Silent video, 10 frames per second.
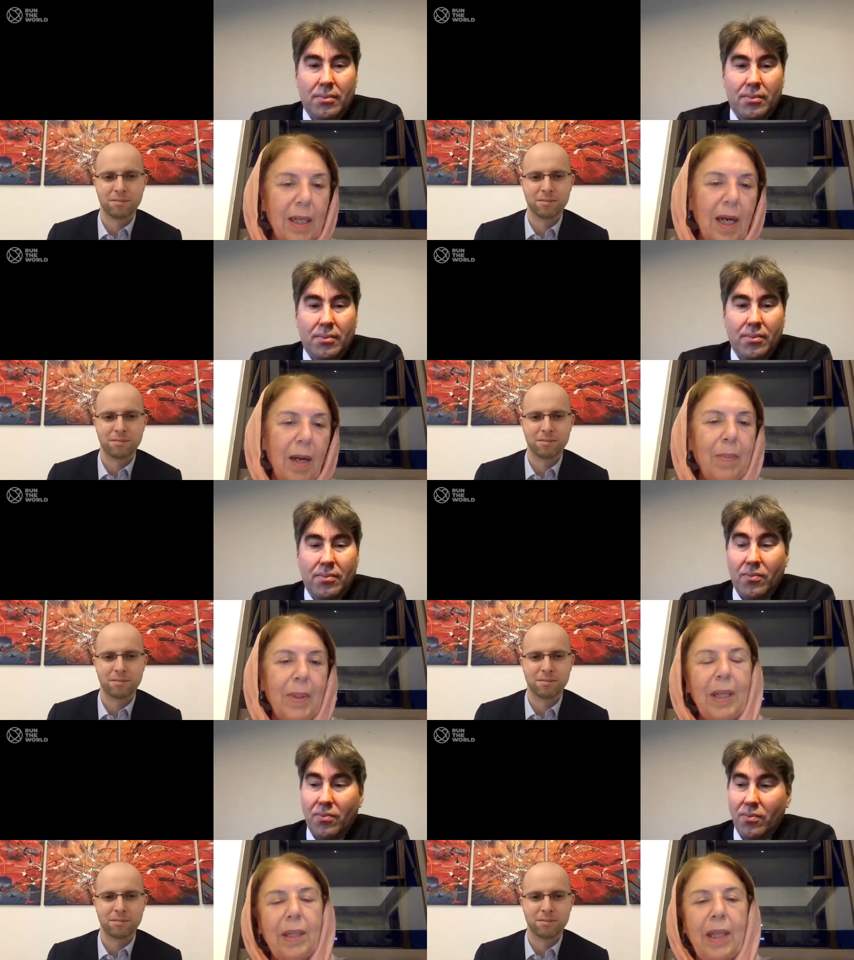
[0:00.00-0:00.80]
Speaker 1: I've been
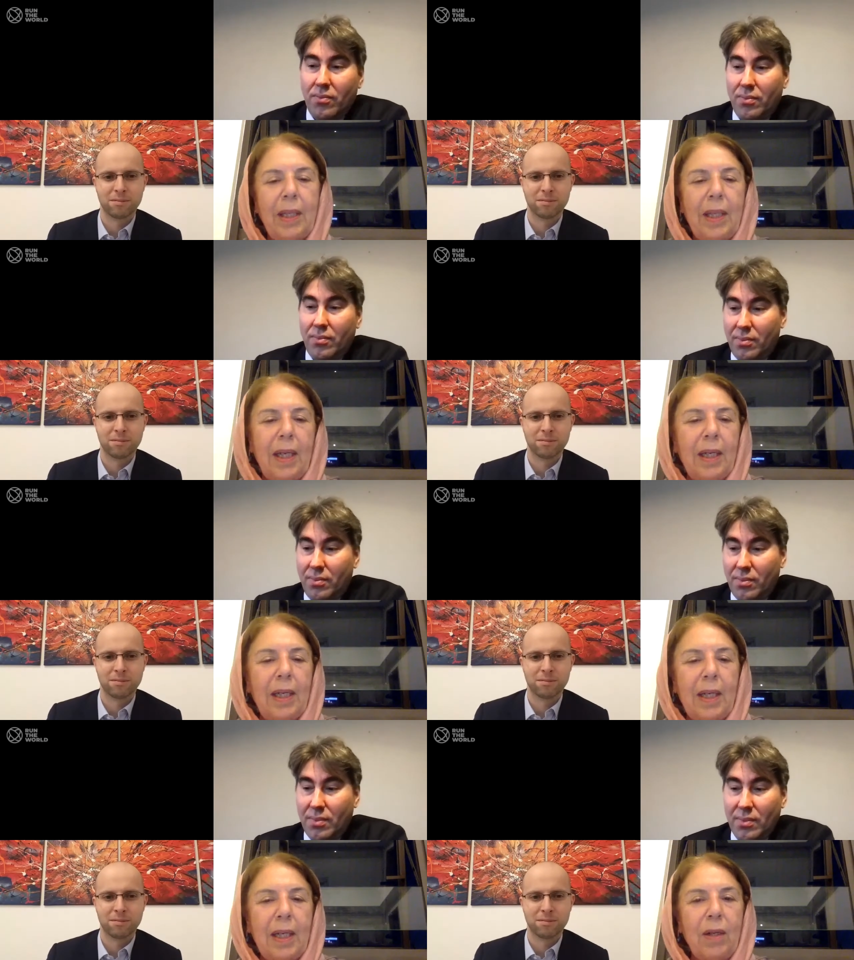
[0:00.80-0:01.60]
attending
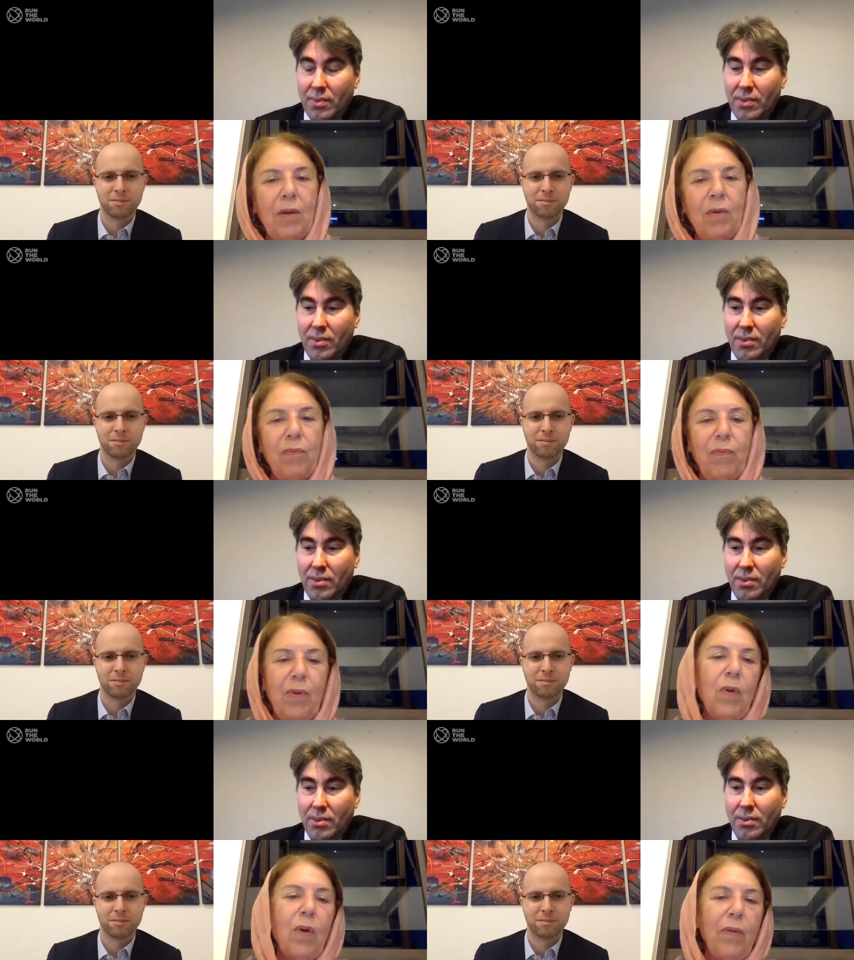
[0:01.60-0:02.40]
a uh,
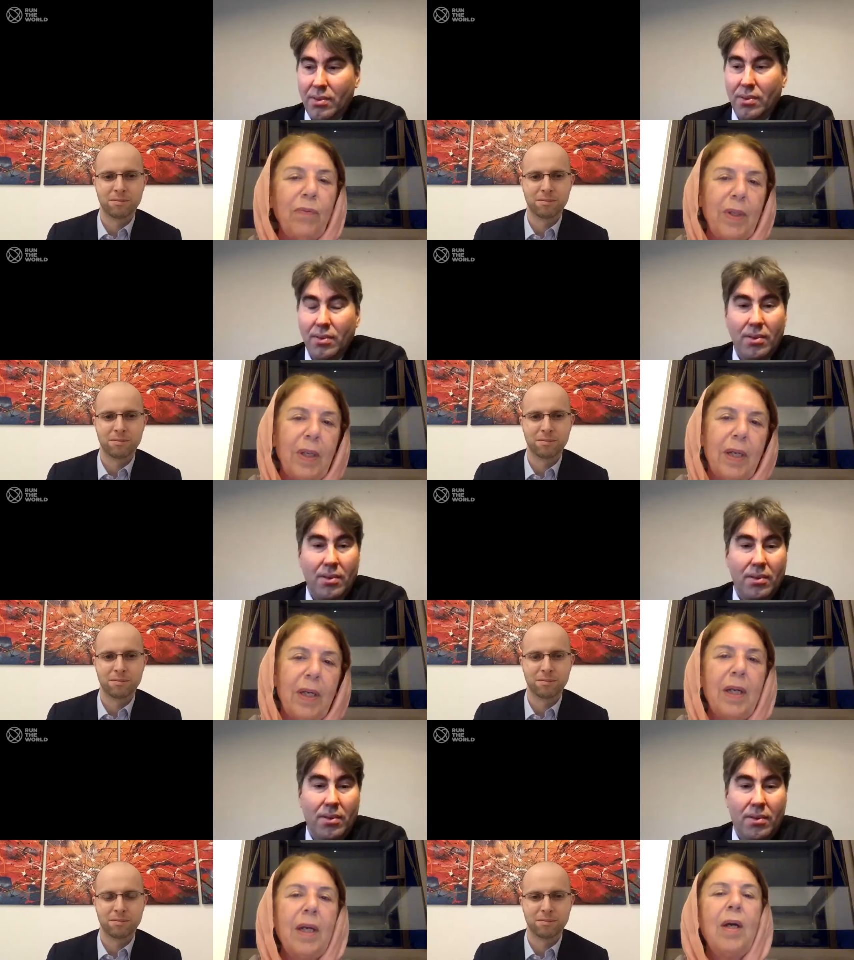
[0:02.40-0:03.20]
few of the
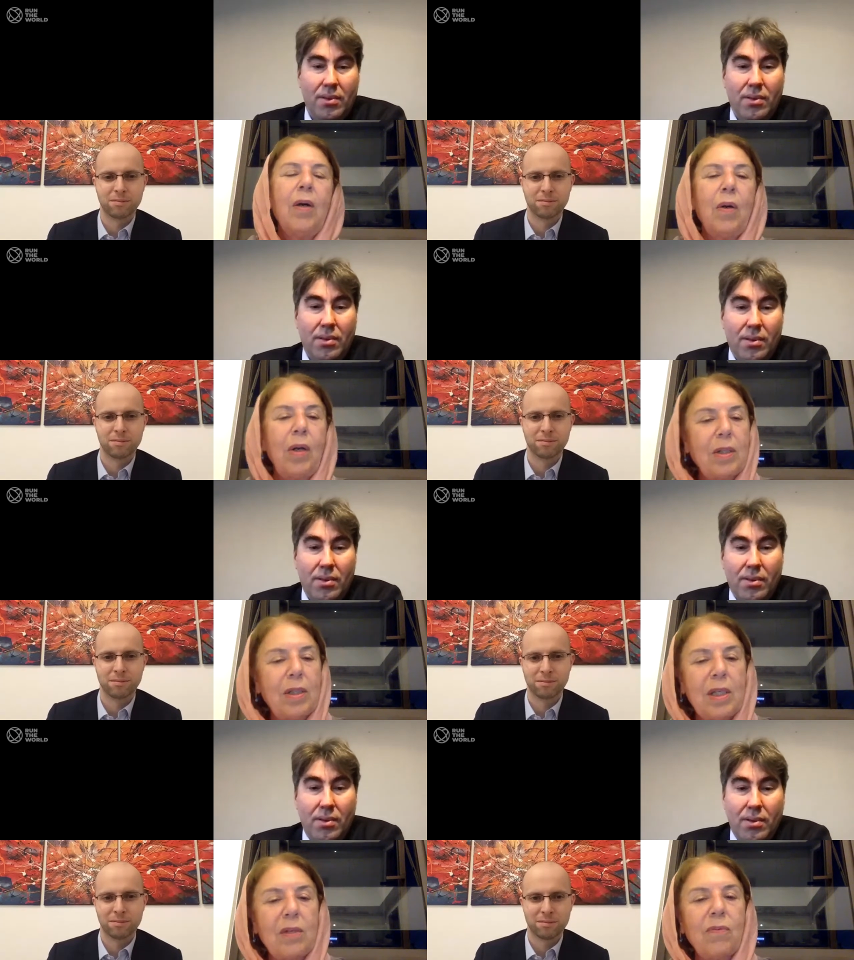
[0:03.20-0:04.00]

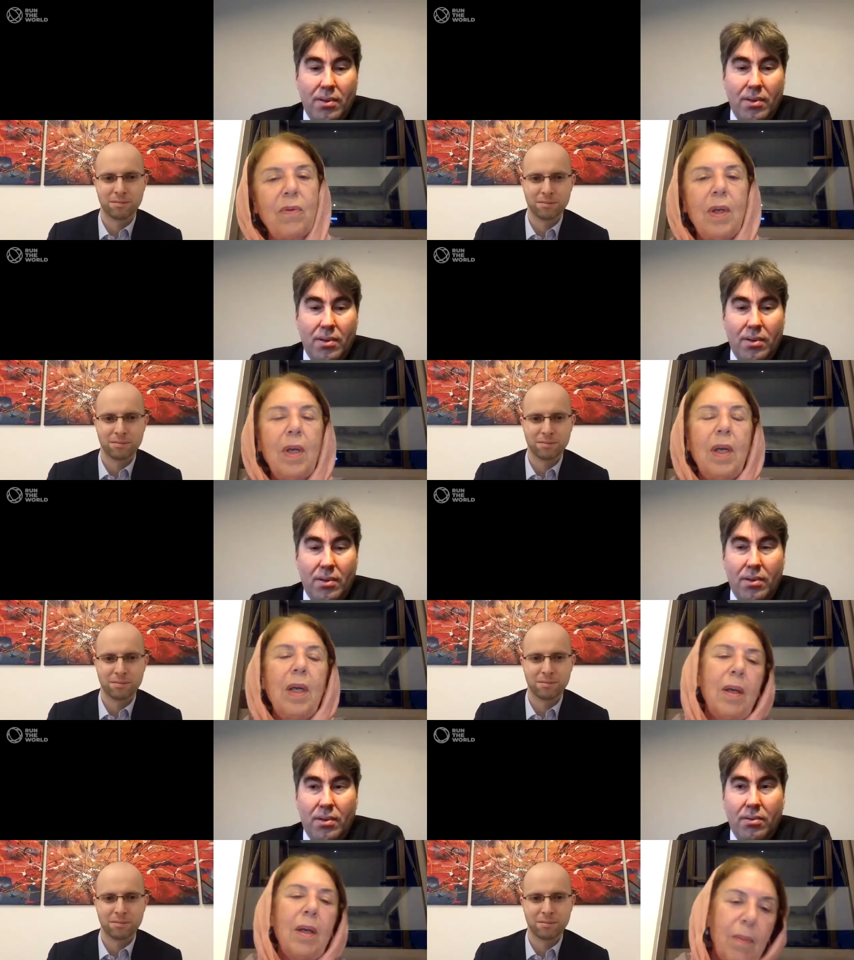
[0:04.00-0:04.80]
Horasis
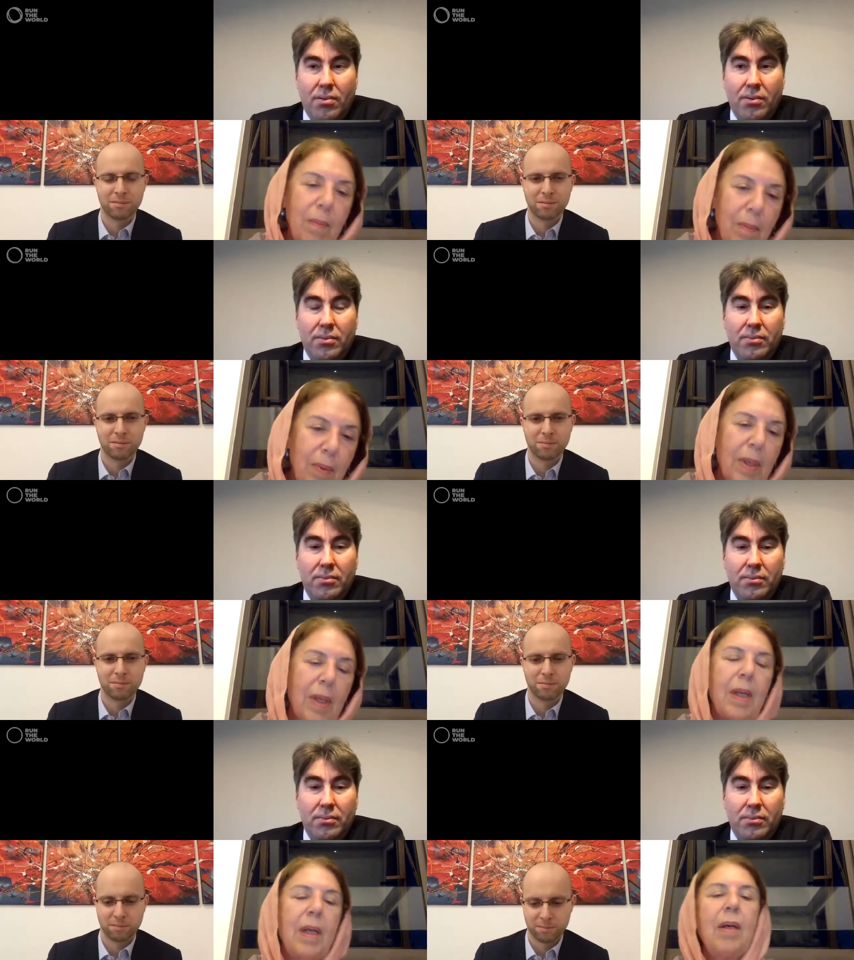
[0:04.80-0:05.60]

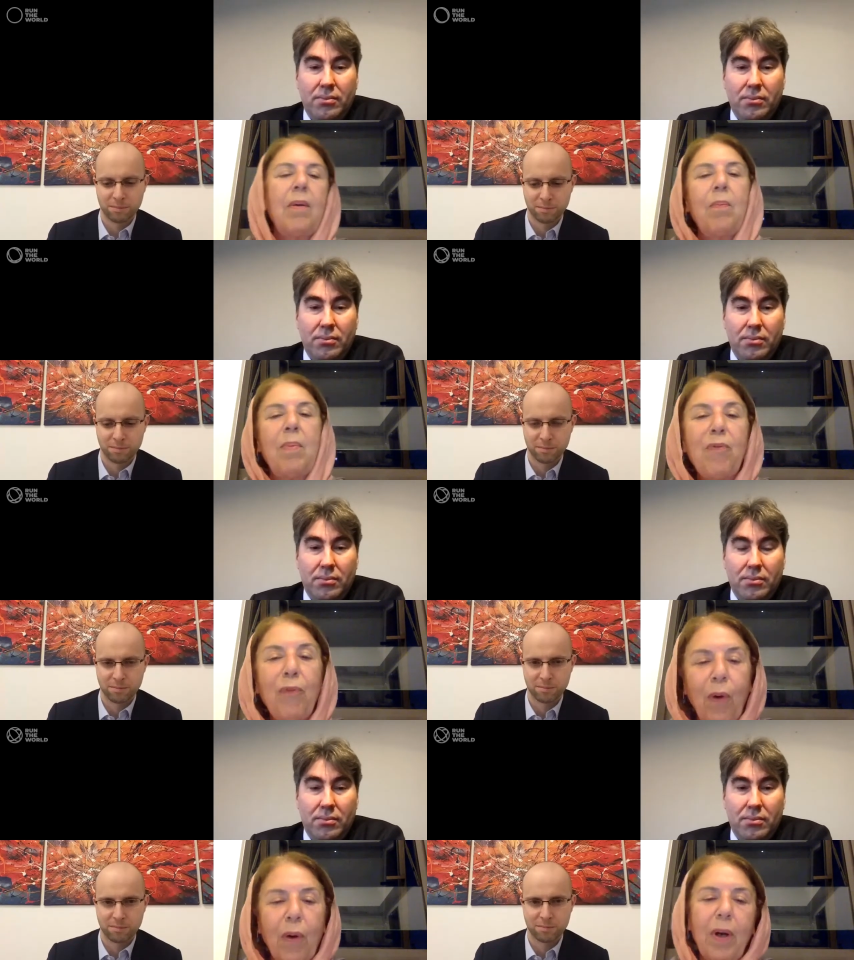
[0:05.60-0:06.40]
uh,
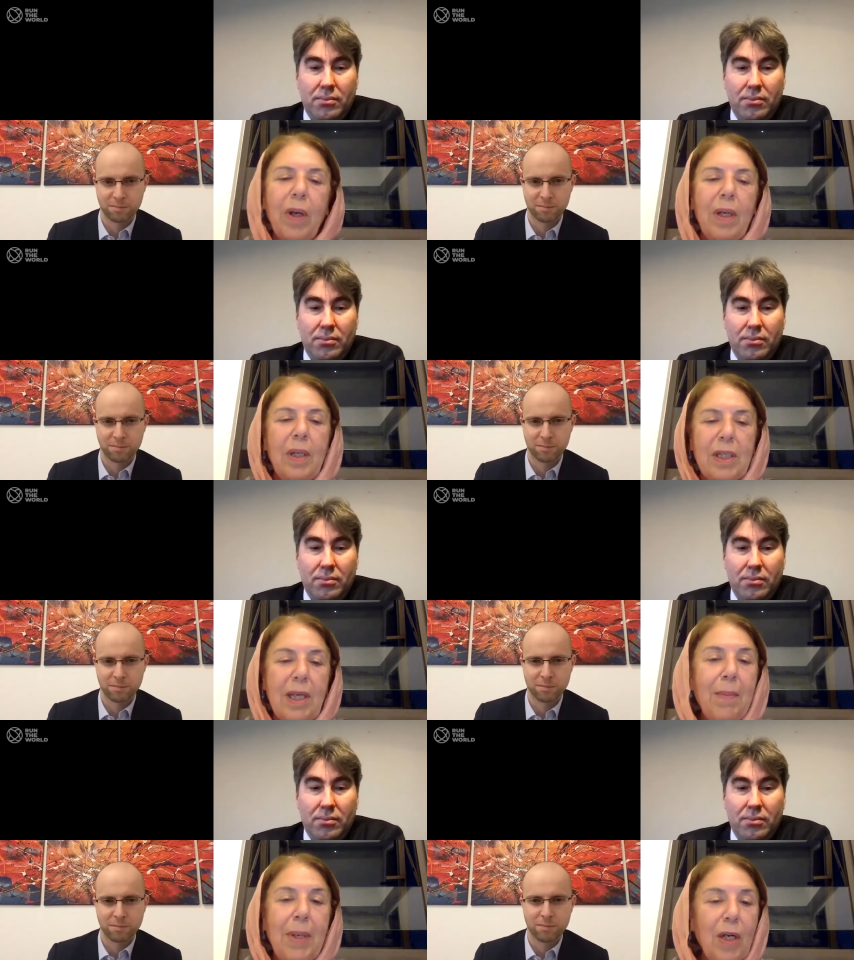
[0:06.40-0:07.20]
before,
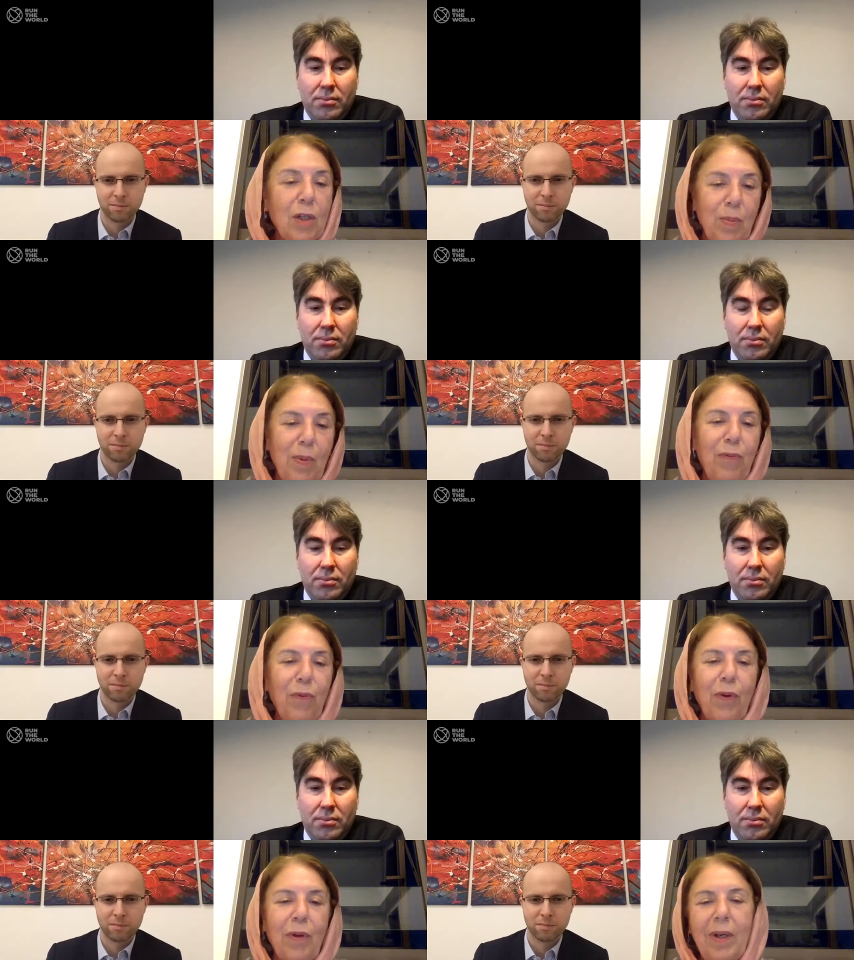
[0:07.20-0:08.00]
seminars
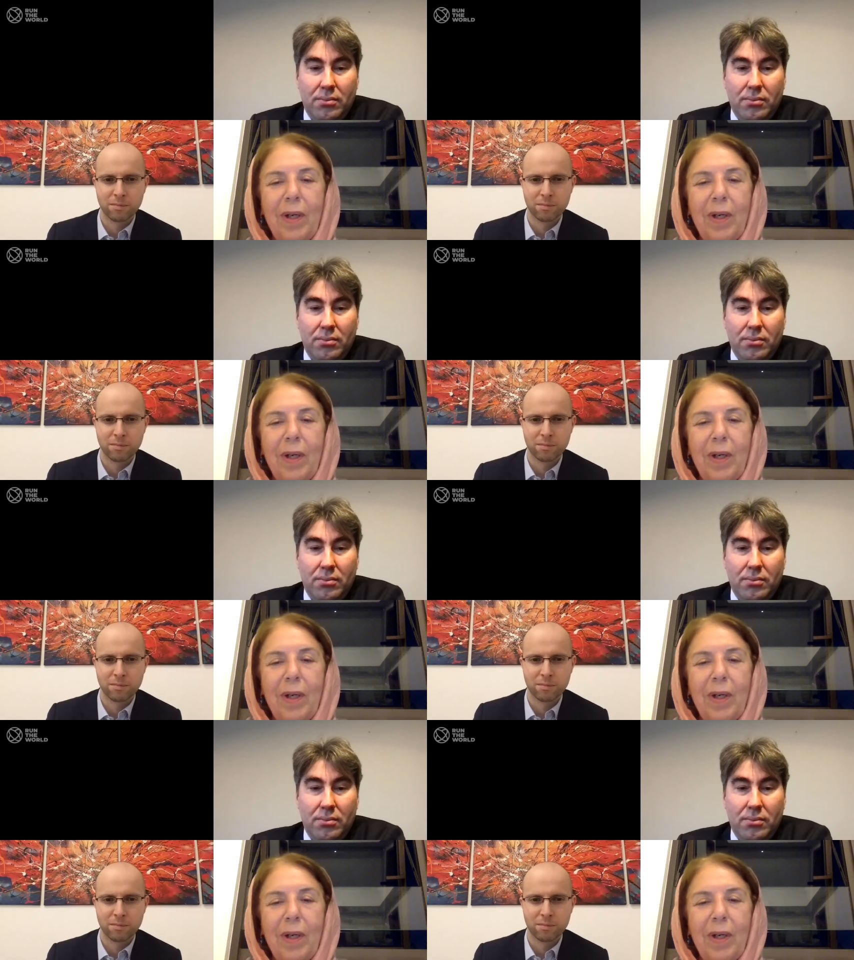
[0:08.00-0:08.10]
before,